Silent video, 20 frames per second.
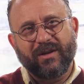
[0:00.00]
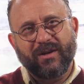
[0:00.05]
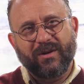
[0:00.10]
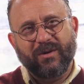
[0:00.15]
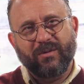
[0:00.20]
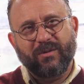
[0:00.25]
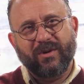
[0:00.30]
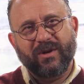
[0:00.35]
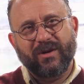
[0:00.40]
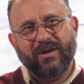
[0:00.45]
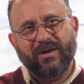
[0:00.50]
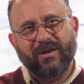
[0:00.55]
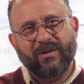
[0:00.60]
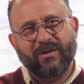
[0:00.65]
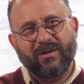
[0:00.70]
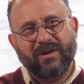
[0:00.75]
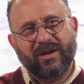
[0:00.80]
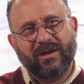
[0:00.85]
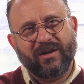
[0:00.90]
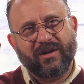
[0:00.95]

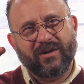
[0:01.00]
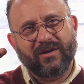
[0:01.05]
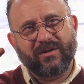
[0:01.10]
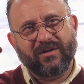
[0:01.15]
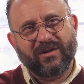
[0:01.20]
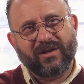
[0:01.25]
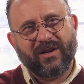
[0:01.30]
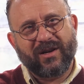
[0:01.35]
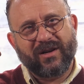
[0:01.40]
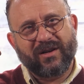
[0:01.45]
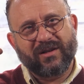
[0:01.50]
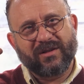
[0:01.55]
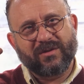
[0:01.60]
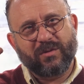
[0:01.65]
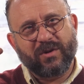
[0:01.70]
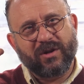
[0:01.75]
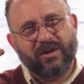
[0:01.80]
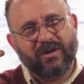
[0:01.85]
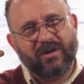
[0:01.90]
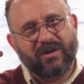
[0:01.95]
where on our cars,
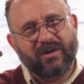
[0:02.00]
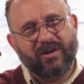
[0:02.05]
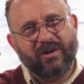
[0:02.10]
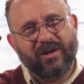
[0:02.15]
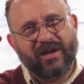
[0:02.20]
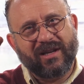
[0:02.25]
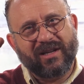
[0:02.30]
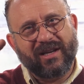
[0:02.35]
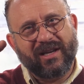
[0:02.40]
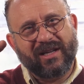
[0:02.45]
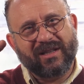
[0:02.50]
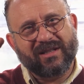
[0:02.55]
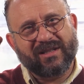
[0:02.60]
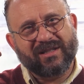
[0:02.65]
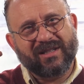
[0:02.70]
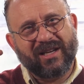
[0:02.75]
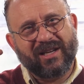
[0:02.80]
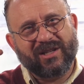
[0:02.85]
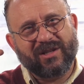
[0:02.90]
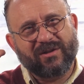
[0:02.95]
where you had to hit the
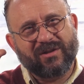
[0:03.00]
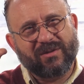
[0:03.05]
station,